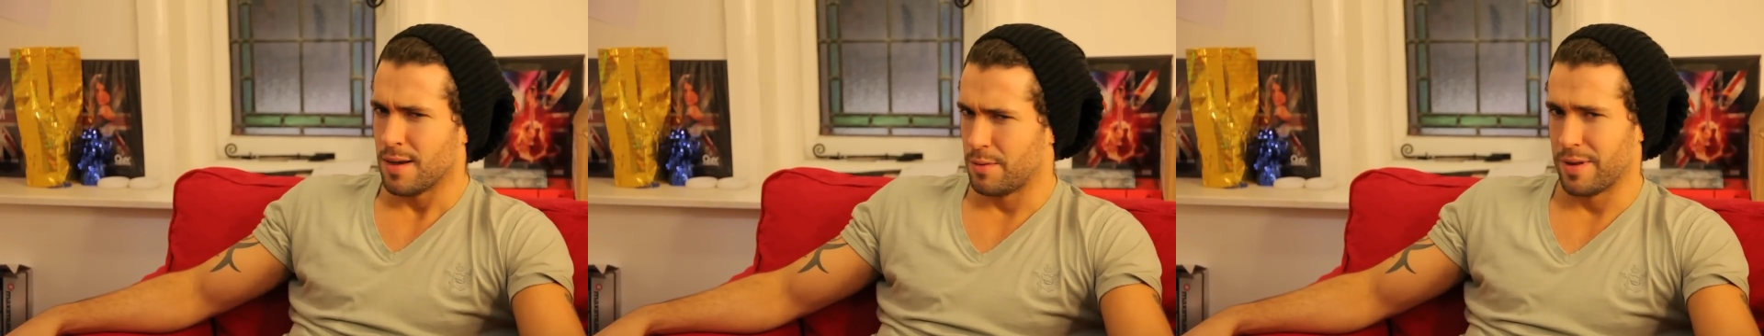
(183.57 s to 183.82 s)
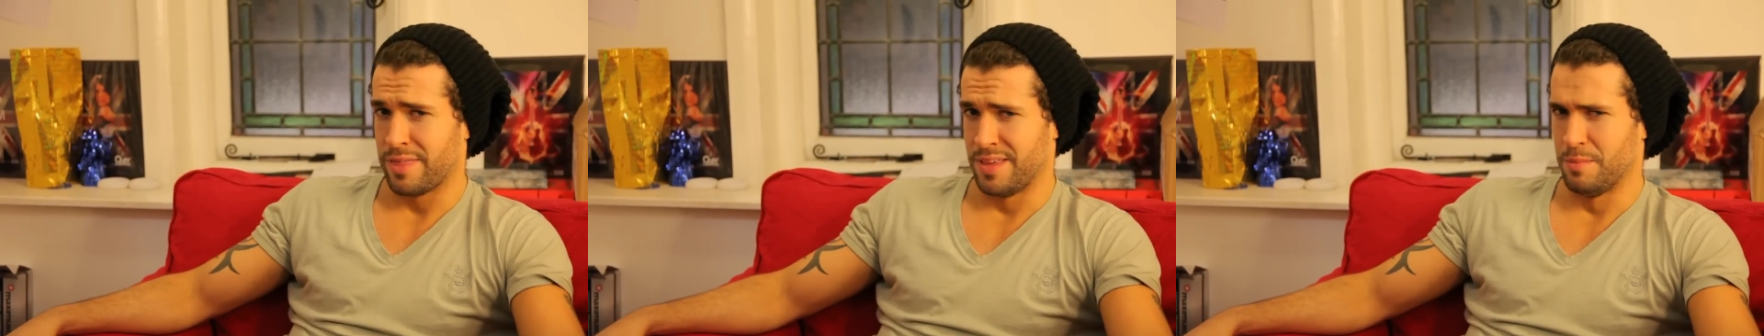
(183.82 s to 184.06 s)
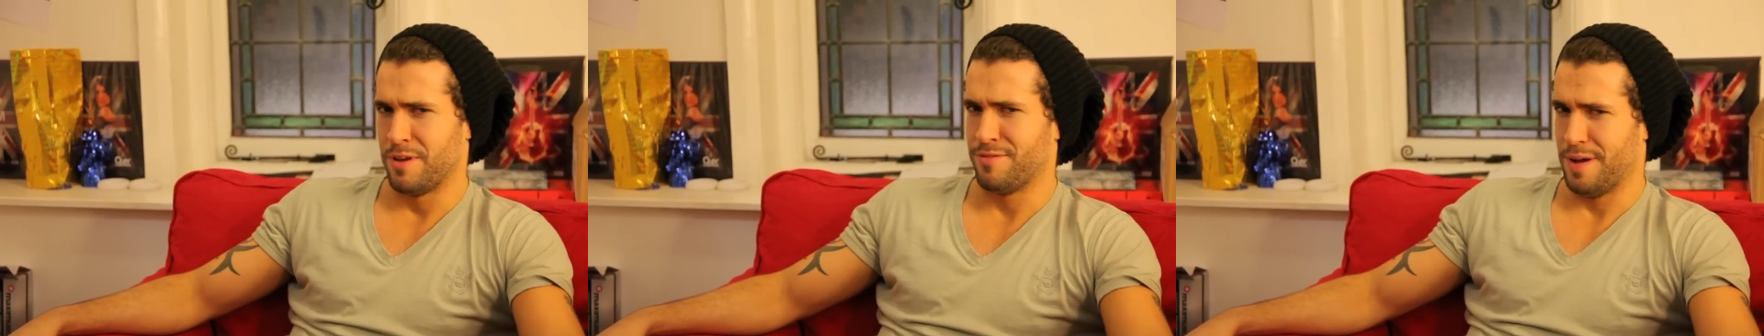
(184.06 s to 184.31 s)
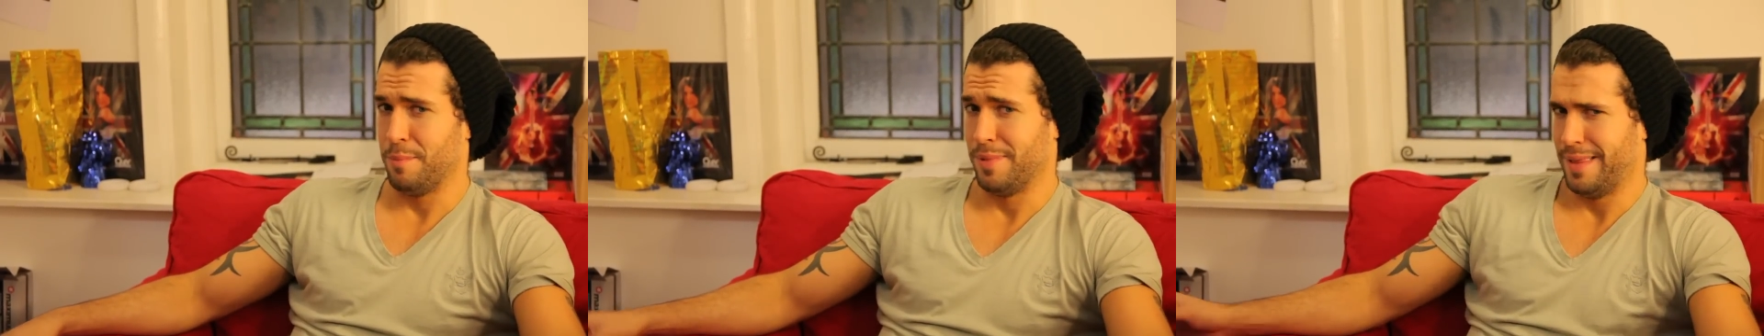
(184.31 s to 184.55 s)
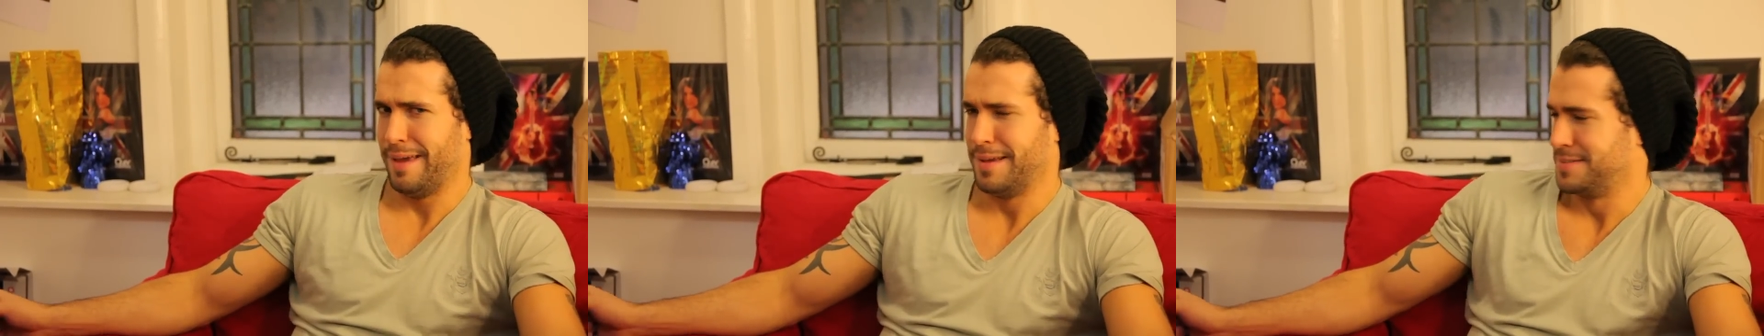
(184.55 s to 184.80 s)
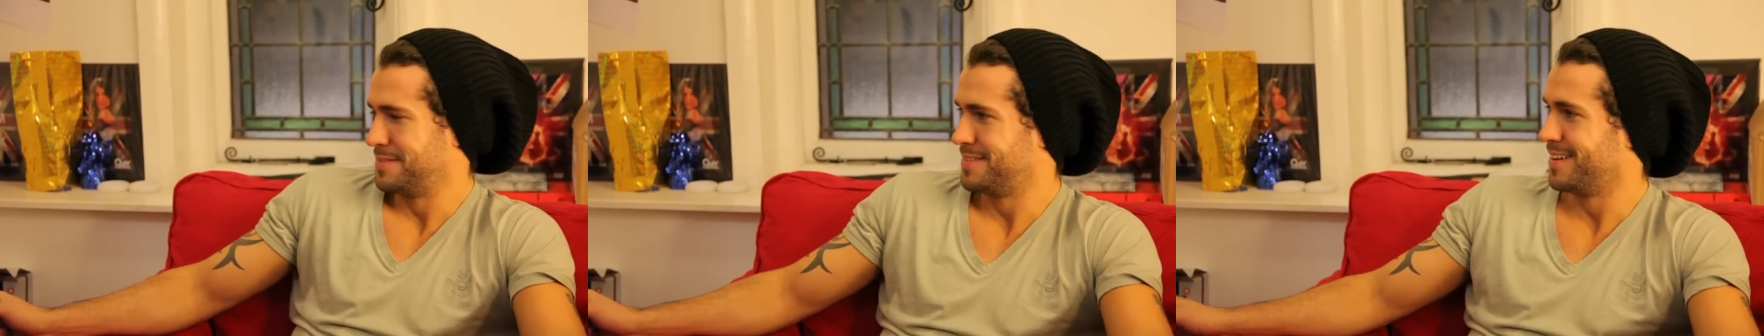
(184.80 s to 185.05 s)
Oh, it'd be
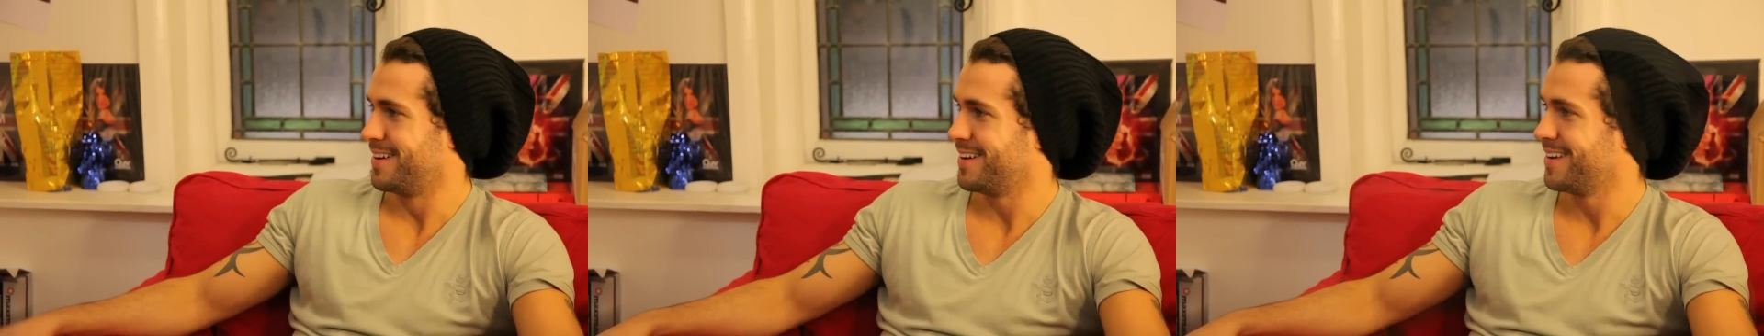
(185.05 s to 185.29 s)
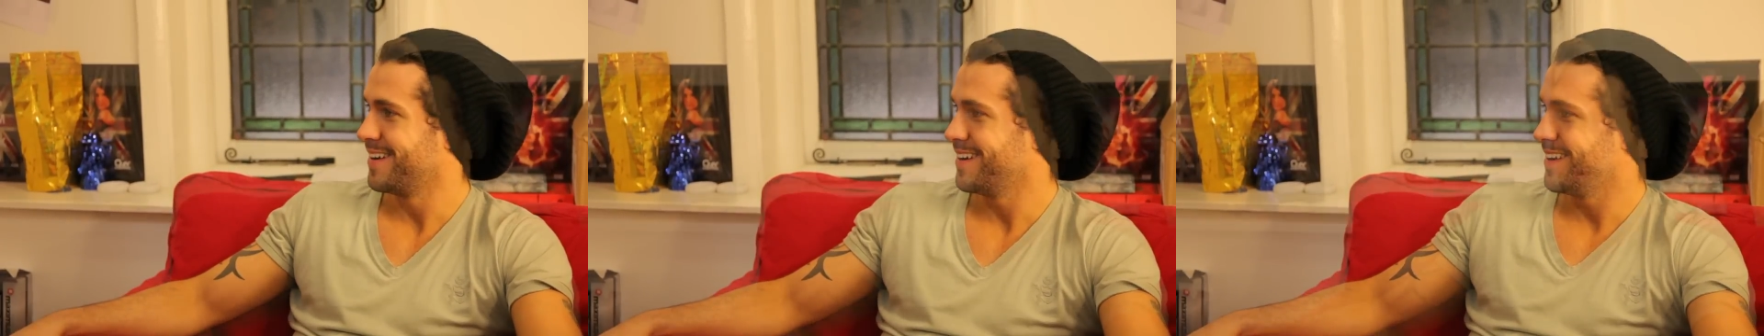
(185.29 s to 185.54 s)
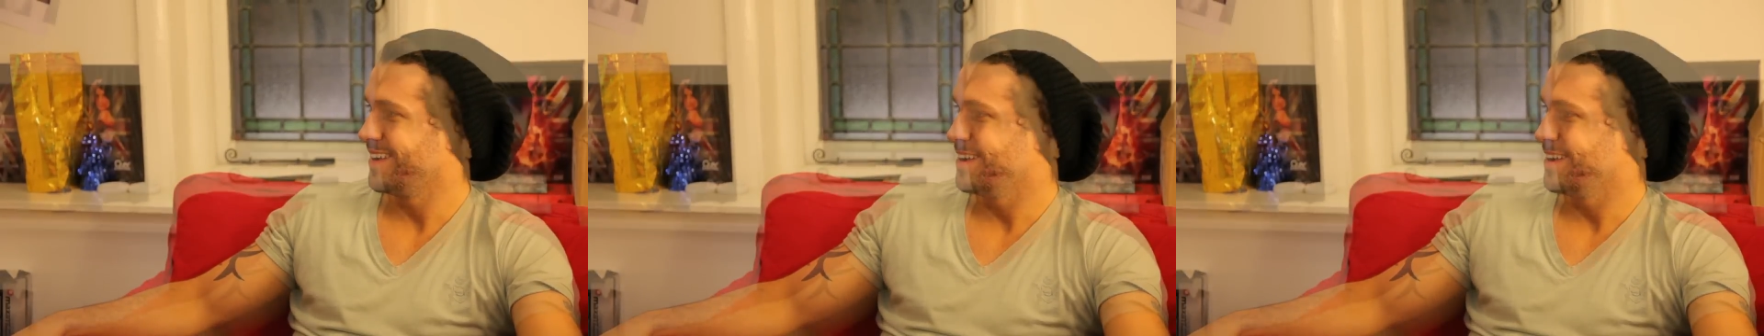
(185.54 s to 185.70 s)
family.